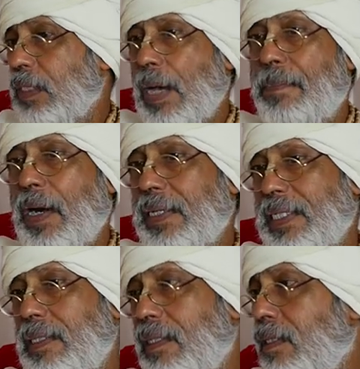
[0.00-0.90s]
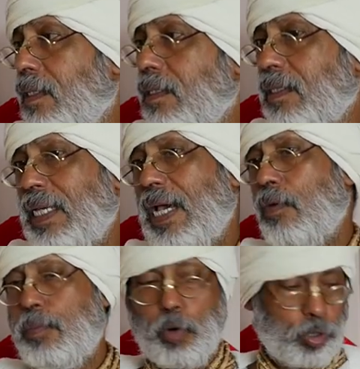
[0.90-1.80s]
they are fighting. They
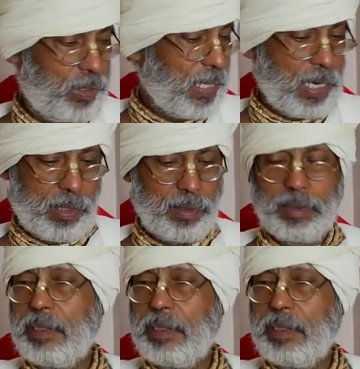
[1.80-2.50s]
are both their,